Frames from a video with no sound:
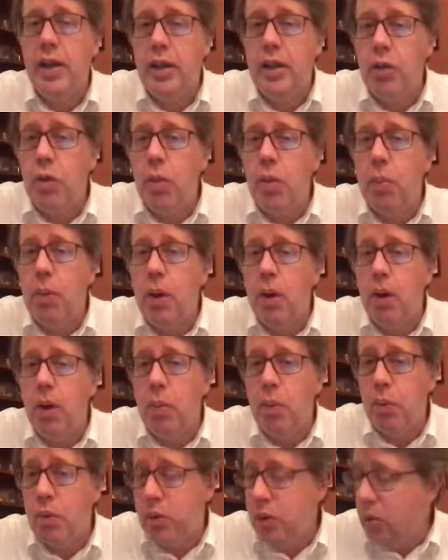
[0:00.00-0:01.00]
a group are
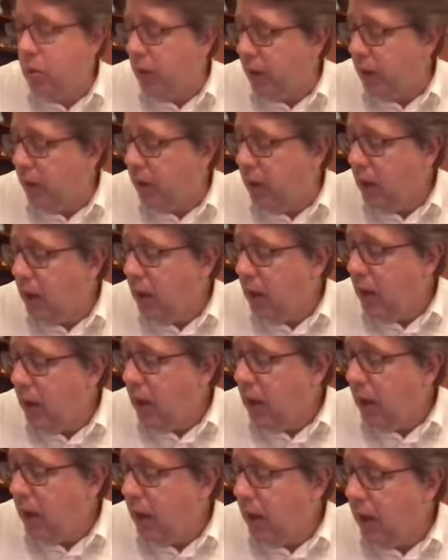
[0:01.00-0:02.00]
pursuing.
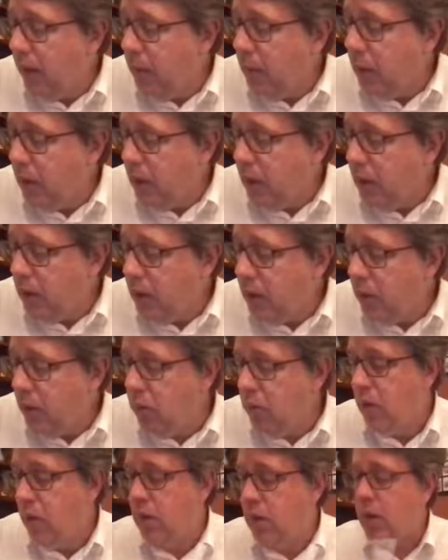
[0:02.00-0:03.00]

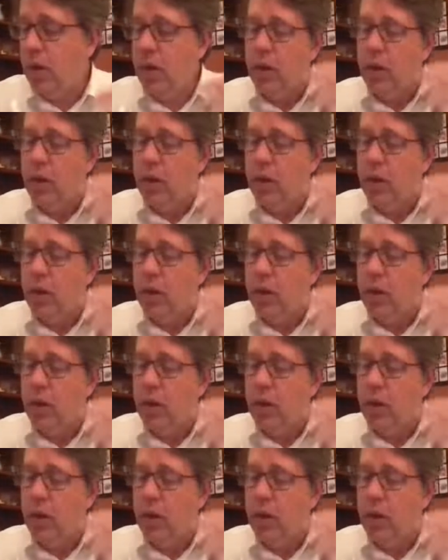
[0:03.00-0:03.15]
So